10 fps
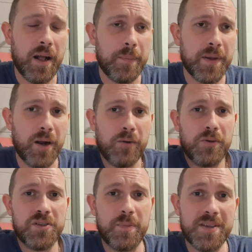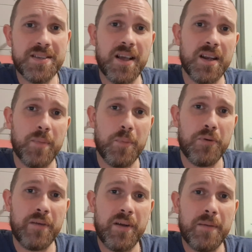you know, because I'm a son, I'm a
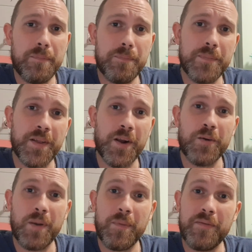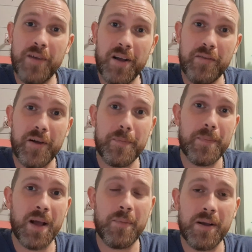brother, you know, I'm a father,
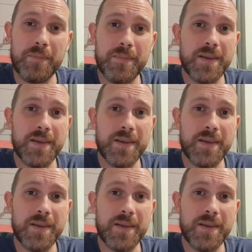I'm a